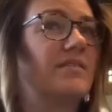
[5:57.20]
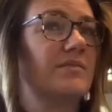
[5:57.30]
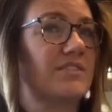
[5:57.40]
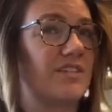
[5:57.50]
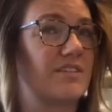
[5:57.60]

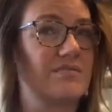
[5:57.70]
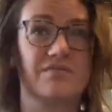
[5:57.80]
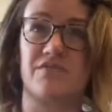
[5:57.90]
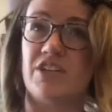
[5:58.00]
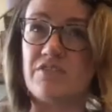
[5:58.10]
which I
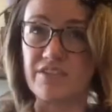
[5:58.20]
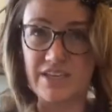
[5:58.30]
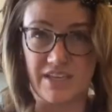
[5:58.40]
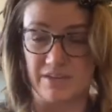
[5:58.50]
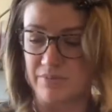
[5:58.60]
generally
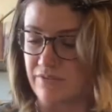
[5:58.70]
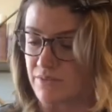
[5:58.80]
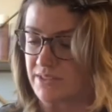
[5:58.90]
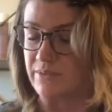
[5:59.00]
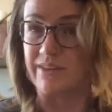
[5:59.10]
can, but every
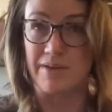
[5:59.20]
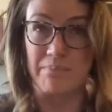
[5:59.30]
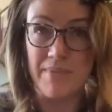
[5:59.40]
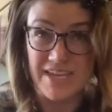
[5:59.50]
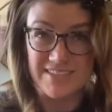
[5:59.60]
once in a while I
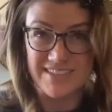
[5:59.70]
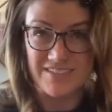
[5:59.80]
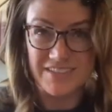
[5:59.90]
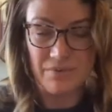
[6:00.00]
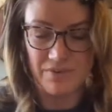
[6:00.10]
miss and
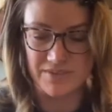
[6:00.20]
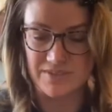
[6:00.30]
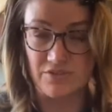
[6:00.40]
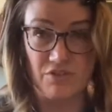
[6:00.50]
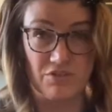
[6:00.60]
you'll get one of those
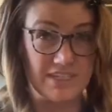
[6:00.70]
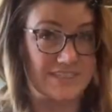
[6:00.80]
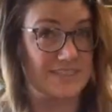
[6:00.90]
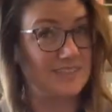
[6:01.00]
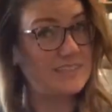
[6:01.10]
little
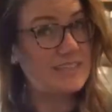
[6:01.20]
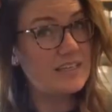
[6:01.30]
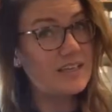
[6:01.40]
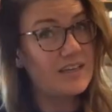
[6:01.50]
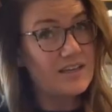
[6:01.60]
creases.
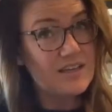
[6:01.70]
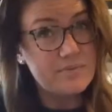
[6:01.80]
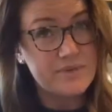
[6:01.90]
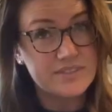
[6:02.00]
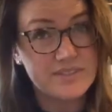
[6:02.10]

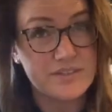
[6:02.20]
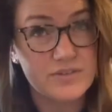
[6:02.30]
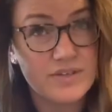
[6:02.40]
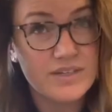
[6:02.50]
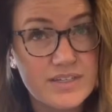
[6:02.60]
But
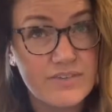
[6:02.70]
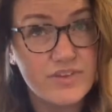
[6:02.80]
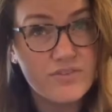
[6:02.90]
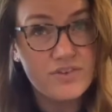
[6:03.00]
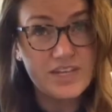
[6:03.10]
so if
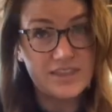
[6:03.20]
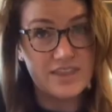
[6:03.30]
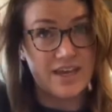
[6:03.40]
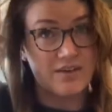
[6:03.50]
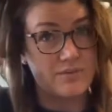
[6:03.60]
you ever get
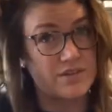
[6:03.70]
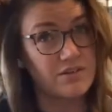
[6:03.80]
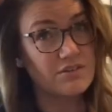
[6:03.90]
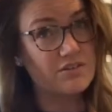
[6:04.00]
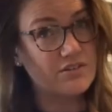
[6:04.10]
that with
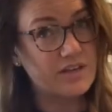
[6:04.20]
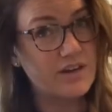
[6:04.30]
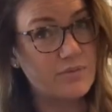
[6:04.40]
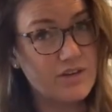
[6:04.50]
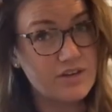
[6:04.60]
your curling
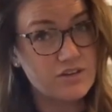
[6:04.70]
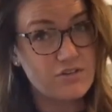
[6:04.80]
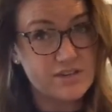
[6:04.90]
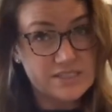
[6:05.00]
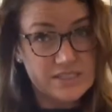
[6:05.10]
iron where you get a
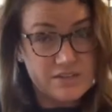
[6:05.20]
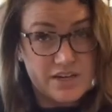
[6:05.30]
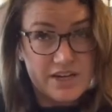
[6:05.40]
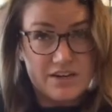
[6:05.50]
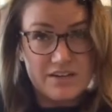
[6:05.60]
crease in your
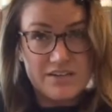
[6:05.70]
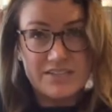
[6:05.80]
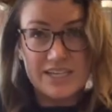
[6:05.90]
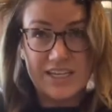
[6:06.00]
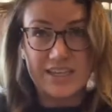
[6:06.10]
hair,
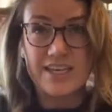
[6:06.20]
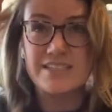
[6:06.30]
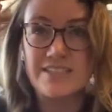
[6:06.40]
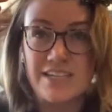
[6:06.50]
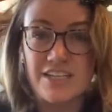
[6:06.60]
take that
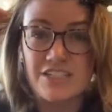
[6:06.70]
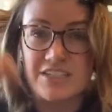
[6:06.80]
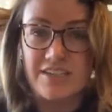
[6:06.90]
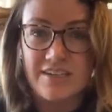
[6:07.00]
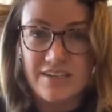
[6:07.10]

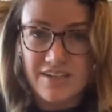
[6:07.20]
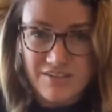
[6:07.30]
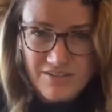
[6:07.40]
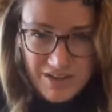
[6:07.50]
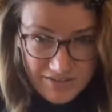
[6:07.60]
section, I
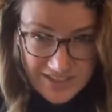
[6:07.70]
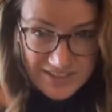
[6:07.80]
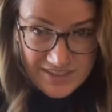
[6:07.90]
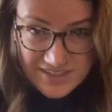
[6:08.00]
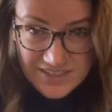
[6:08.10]
don't know how
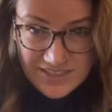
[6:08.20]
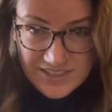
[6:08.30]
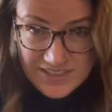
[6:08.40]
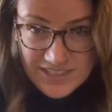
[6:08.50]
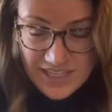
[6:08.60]
easy this is to
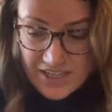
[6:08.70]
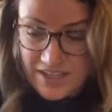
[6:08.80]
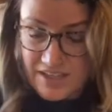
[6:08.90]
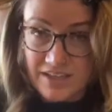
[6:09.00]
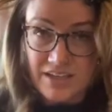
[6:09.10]
see,
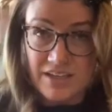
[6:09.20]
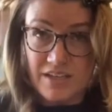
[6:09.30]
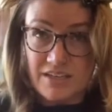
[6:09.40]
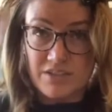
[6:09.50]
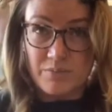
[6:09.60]

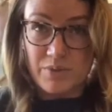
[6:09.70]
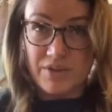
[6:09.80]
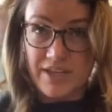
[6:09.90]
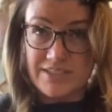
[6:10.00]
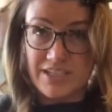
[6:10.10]
so pull
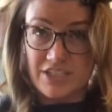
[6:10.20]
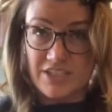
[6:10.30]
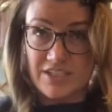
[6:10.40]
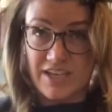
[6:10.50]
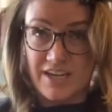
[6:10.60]
that
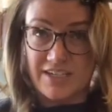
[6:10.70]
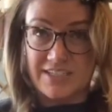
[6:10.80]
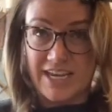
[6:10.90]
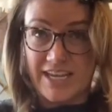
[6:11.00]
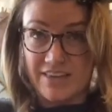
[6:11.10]
section kind of
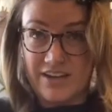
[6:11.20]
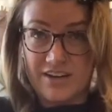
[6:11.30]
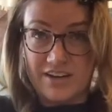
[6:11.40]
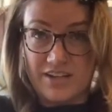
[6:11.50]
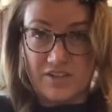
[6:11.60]
tight
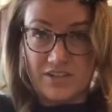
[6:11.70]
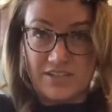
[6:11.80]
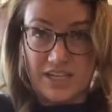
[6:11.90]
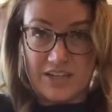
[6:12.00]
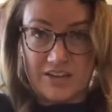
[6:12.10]
there and you can
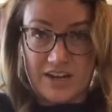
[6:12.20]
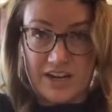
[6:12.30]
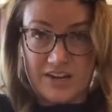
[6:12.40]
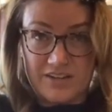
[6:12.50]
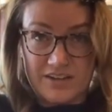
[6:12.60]
take your
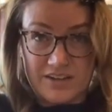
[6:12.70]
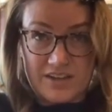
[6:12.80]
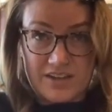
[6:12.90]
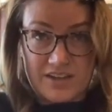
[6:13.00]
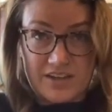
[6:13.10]
iron
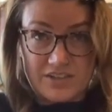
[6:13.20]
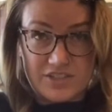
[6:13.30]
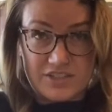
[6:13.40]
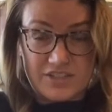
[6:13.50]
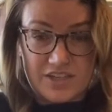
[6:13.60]
and
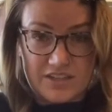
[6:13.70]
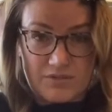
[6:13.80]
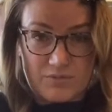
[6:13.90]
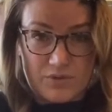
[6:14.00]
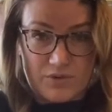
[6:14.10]
just gently
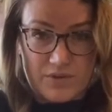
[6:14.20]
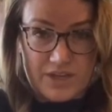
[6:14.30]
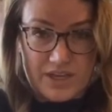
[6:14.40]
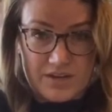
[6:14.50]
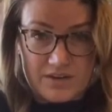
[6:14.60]
roll
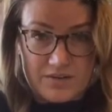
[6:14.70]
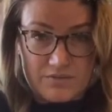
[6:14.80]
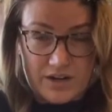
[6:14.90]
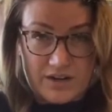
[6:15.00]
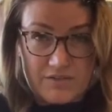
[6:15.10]
it
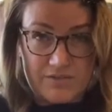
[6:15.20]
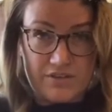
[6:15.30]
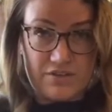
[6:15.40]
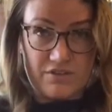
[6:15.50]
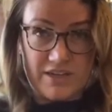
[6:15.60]
right over
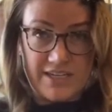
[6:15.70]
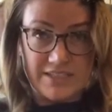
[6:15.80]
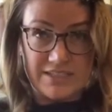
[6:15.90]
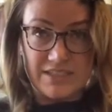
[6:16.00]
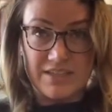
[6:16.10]
the
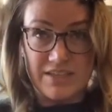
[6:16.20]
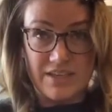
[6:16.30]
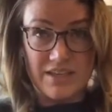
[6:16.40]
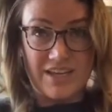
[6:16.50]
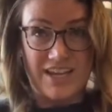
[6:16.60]
crease
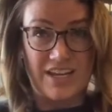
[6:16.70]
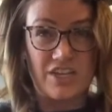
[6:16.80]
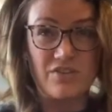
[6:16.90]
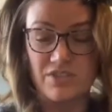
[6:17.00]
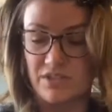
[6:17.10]
and it
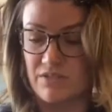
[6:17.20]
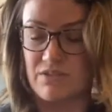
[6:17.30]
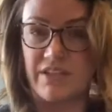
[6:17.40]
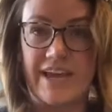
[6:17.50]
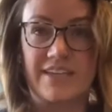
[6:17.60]
usually
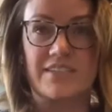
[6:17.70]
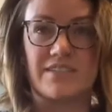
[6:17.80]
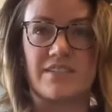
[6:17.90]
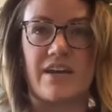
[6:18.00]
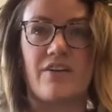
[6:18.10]

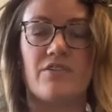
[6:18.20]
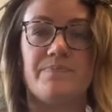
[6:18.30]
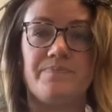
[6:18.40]
relaxes it out.